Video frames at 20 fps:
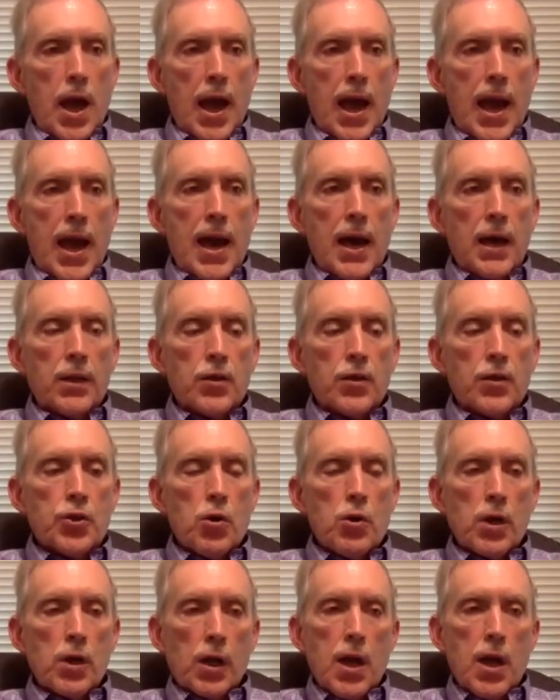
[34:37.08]
and
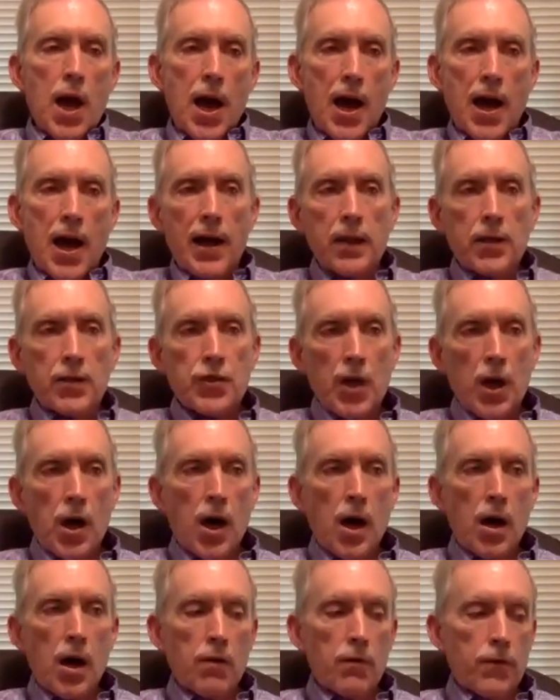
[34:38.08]
certain kinds
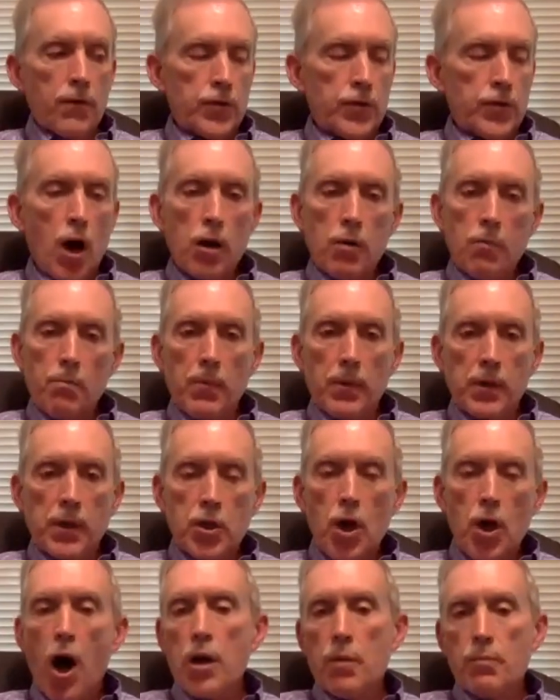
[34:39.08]
of
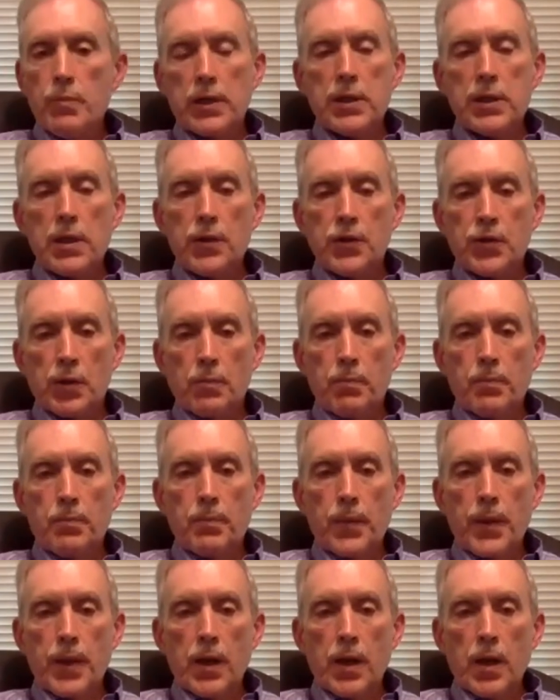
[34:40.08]
dogmatism
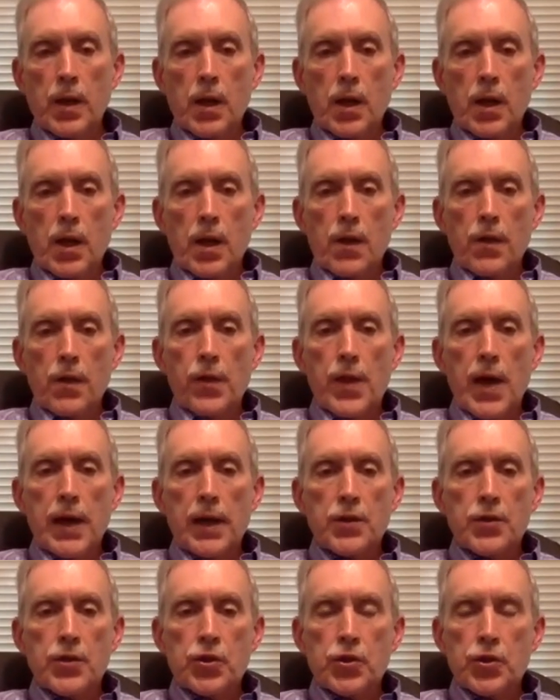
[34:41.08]
that
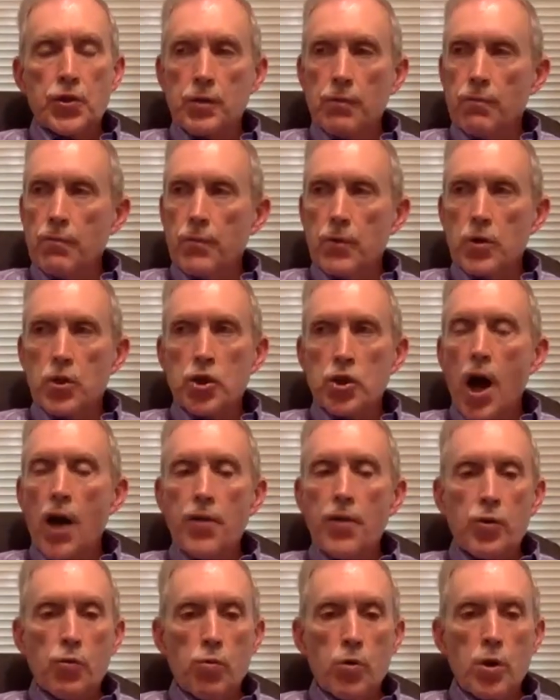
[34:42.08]
is
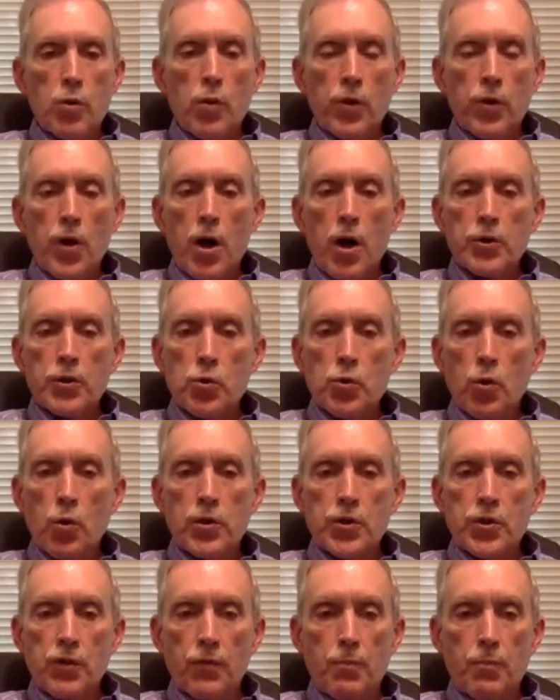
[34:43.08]
shot through with all
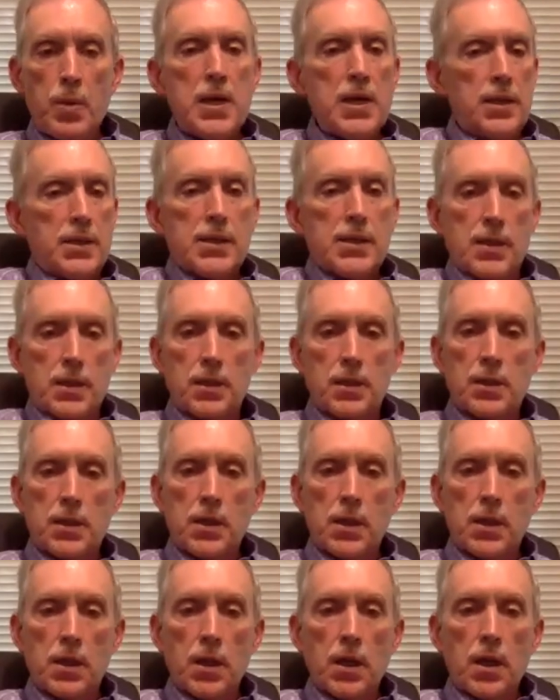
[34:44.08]
sorts of pieces,
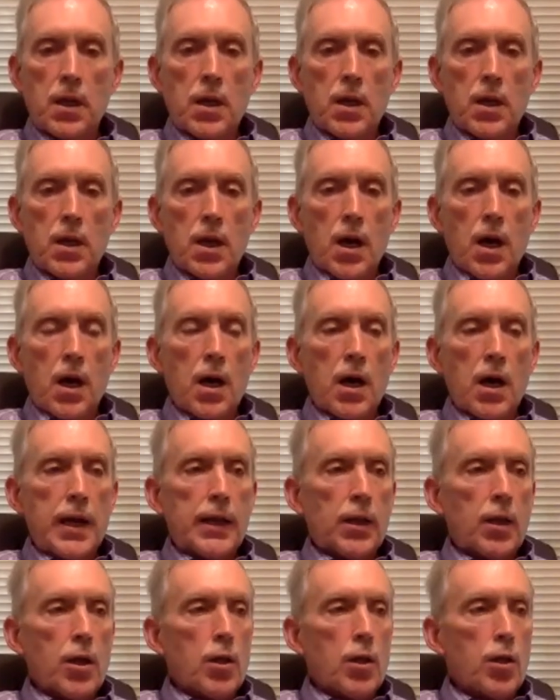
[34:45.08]

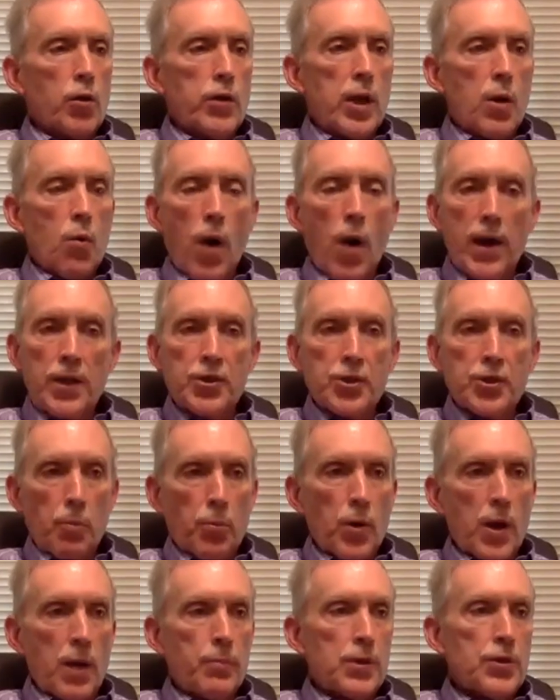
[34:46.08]
including white
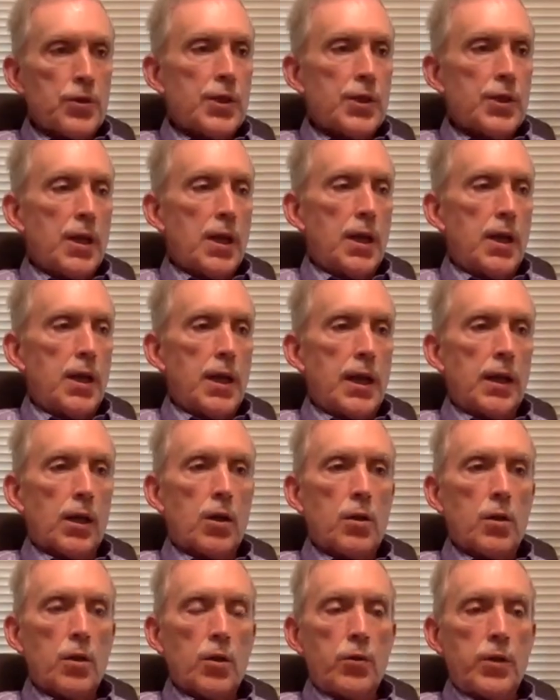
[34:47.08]
supremacy,
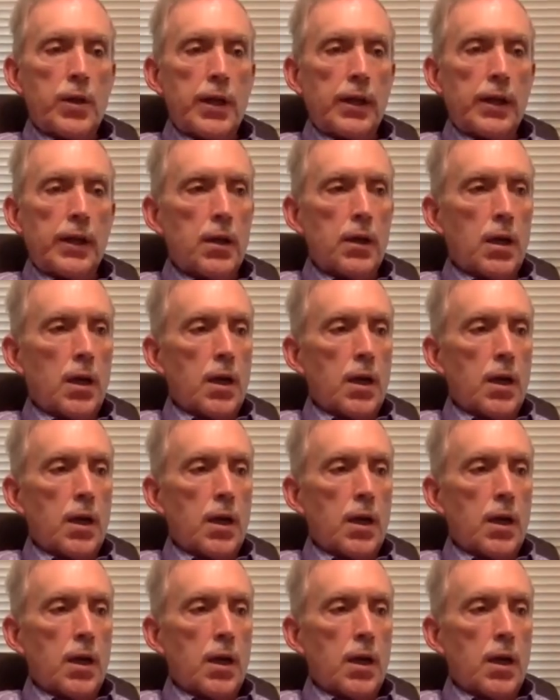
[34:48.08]
including